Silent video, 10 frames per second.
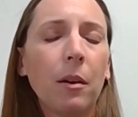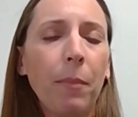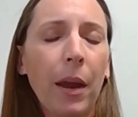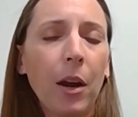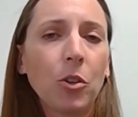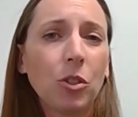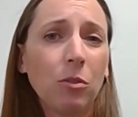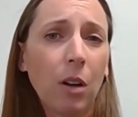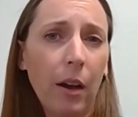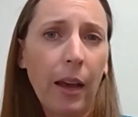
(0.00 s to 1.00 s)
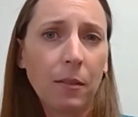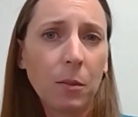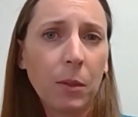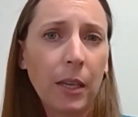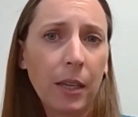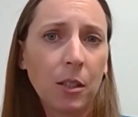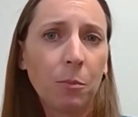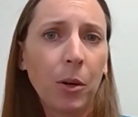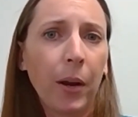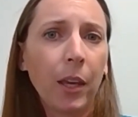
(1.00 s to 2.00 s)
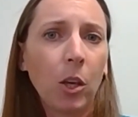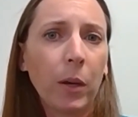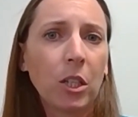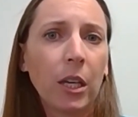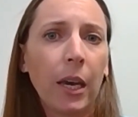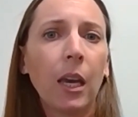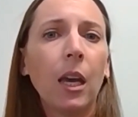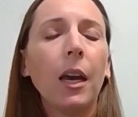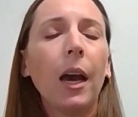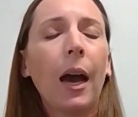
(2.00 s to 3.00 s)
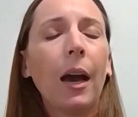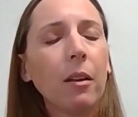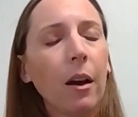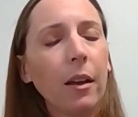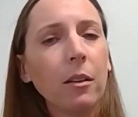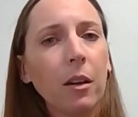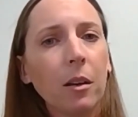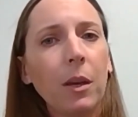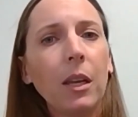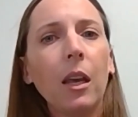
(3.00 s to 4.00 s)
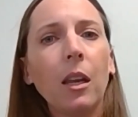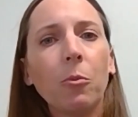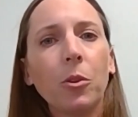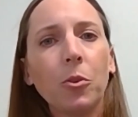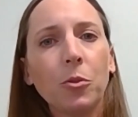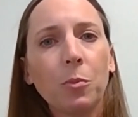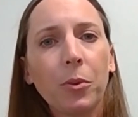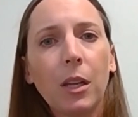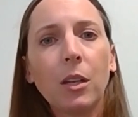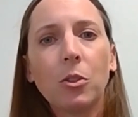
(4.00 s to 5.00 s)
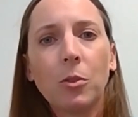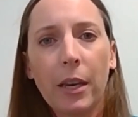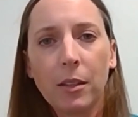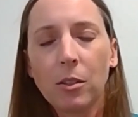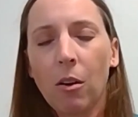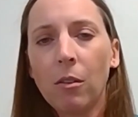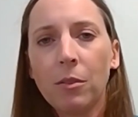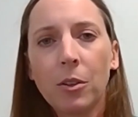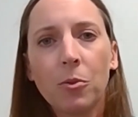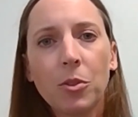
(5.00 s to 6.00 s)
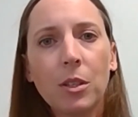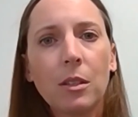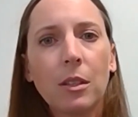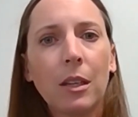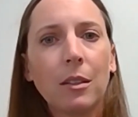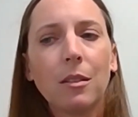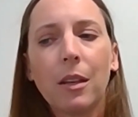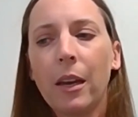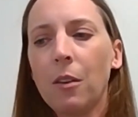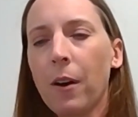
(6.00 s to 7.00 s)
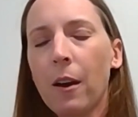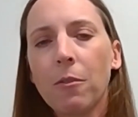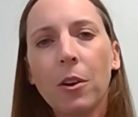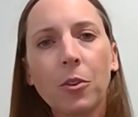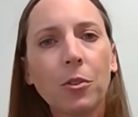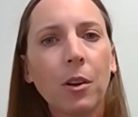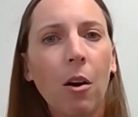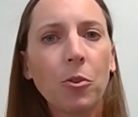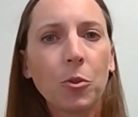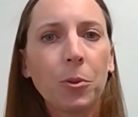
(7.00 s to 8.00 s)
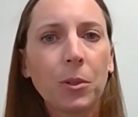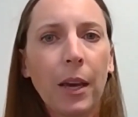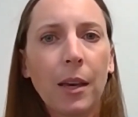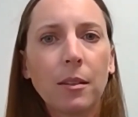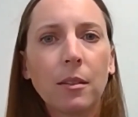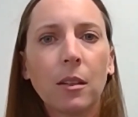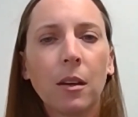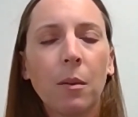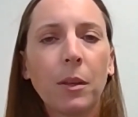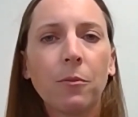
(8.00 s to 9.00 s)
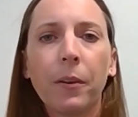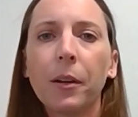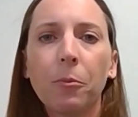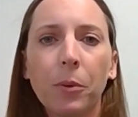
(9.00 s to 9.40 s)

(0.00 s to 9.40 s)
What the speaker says: mares do not have to be tested per AQHA. I would highly recommend anyone who's breeding to test all of their horses. It's $85 or $100 per test. It's very